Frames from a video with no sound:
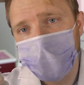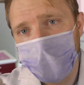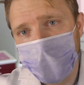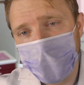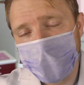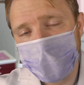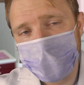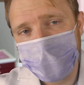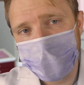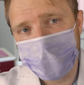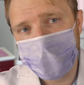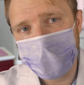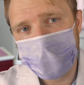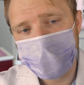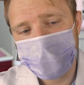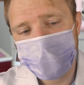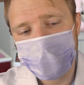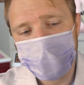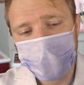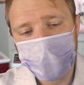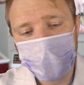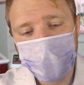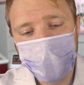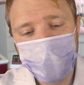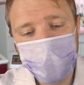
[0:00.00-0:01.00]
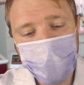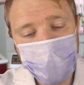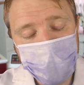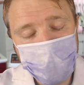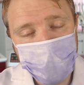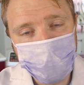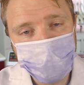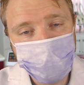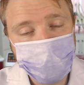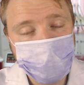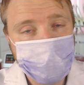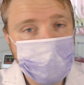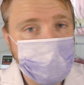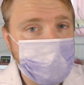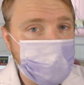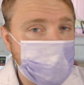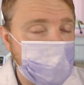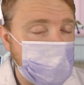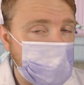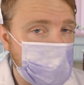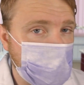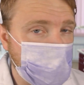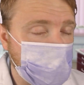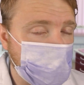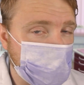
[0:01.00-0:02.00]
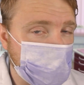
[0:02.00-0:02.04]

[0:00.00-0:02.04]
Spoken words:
whitener. They have no